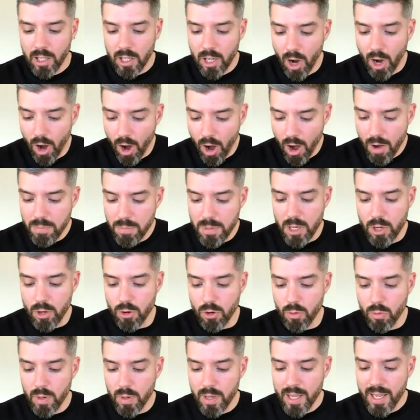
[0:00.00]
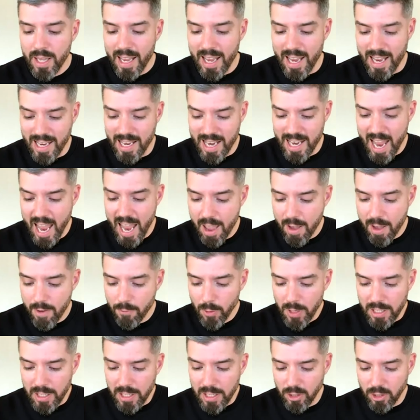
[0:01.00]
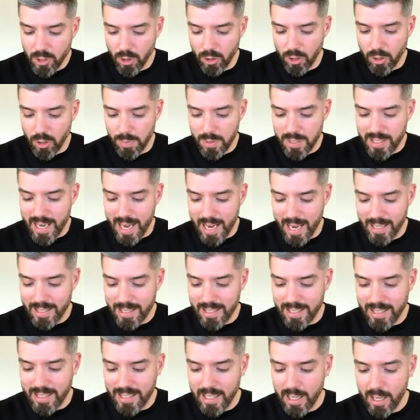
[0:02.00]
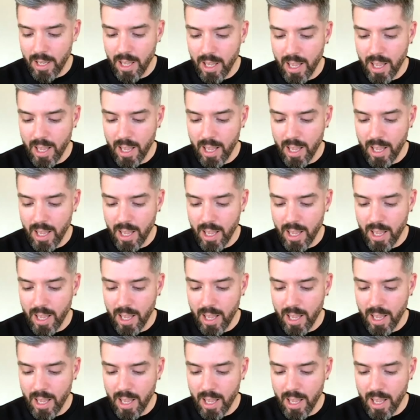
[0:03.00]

calm you in every circumstance